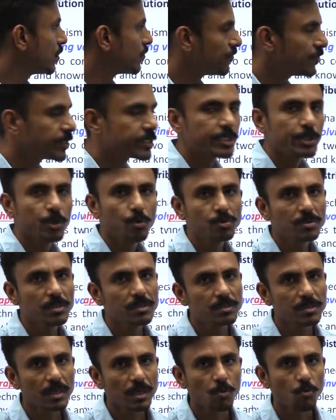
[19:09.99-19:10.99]
which
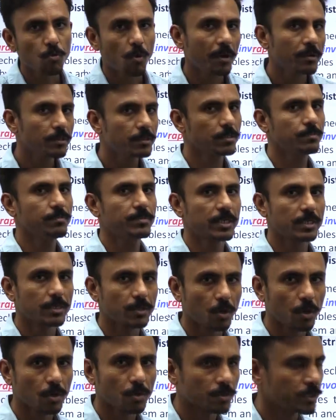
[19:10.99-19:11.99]
uses the quantum
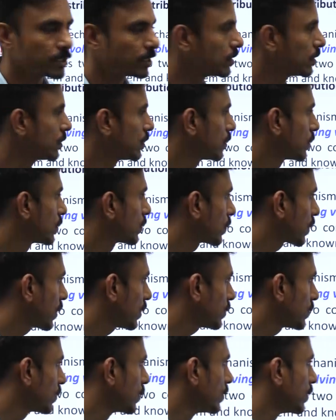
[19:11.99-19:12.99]
technology,
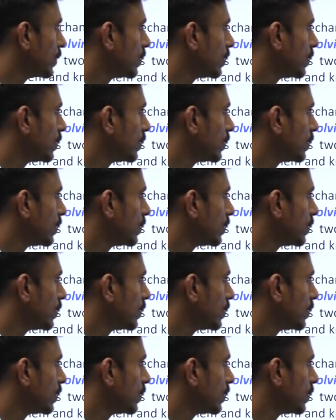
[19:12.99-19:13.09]
right?